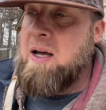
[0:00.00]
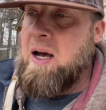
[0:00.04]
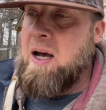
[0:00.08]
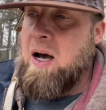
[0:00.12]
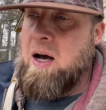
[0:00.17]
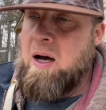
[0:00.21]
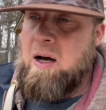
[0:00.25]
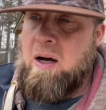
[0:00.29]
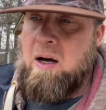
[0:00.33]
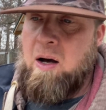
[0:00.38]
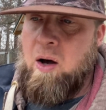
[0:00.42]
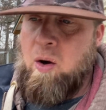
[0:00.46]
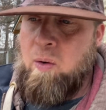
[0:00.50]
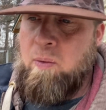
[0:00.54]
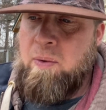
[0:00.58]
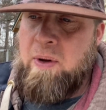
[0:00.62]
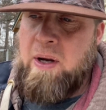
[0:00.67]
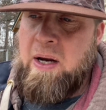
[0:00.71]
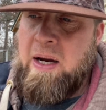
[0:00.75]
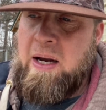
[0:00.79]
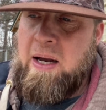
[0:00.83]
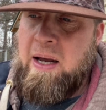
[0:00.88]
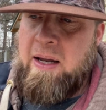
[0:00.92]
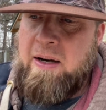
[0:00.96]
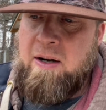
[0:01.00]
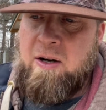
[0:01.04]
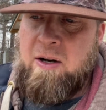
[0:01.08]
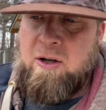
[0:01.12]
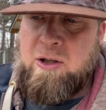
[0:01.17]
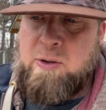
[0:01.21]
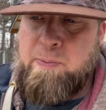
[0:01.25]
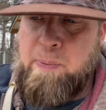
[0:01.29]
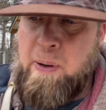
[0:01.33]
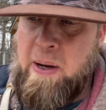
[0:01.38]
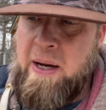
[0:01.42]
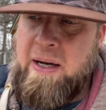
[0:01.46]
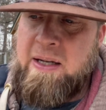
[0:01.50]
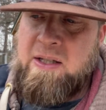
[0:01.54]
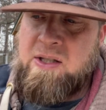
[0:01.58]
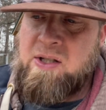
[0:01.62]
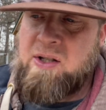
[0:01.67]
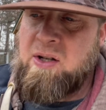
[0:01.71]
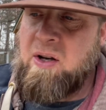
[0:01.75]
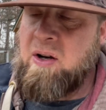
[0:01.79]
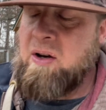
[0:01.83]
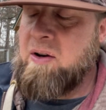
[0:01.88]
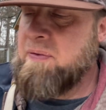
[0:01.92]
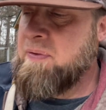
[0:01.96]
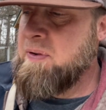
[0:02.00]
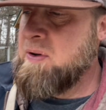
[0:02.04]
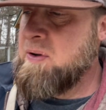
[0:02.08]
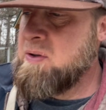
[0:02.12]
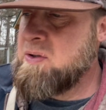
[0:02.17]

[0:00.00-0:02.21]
on that. And there's paint stuff.